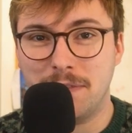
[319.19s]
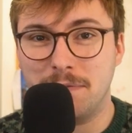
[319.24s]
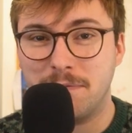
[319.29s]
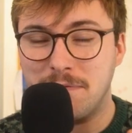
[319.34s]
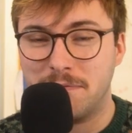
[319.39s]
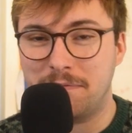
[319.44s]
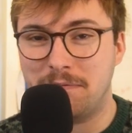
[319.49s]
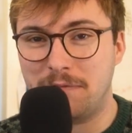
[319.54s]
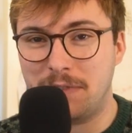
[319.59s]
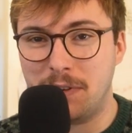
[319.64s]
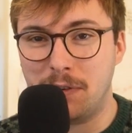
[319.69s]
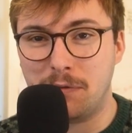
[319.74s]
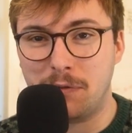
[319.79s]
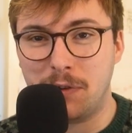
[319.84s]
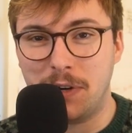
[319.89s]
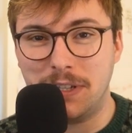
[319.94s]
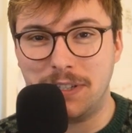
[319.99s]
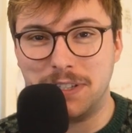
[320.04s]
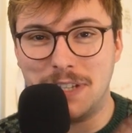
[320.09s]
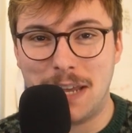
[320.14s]
feel free to
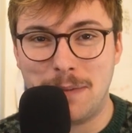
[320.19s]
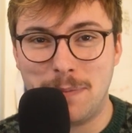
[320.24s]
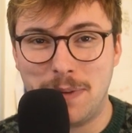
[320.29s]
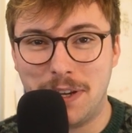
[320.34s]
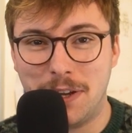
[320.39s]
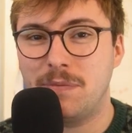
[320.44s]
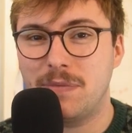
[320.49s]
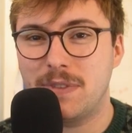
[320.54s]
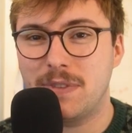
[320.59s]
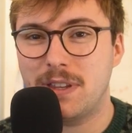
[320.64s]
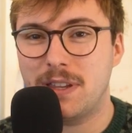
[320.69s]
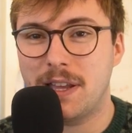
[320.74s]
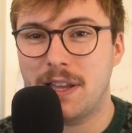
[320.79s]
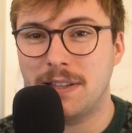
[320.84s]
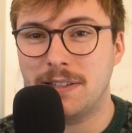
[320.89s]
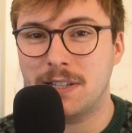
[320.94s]
let me know and tell